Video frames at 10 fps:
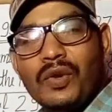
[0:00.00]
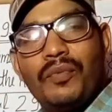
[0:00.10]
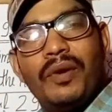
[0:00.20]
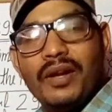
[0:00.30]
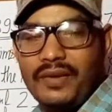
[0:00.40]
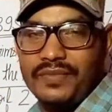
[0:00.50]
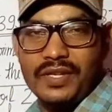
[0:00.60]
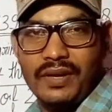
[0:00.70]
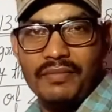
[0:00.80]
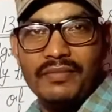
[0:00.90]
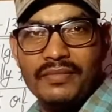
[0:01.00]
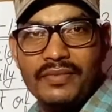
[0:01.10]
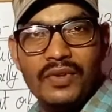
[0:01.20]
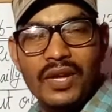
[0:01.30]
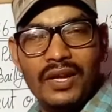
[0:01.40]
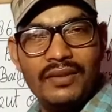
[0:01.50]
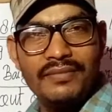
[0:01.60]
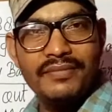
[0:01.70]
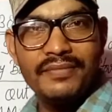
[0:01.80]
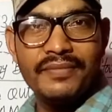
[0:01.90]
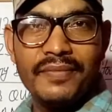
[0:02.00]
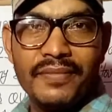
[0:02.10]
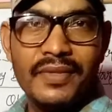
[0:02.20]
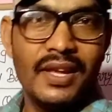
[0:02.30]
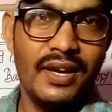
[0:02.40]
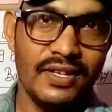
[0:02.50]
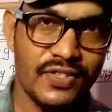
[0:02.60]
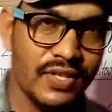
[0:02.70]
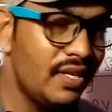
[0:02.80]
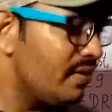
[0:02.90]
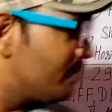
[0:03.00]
pilgrims name. Okay, let's see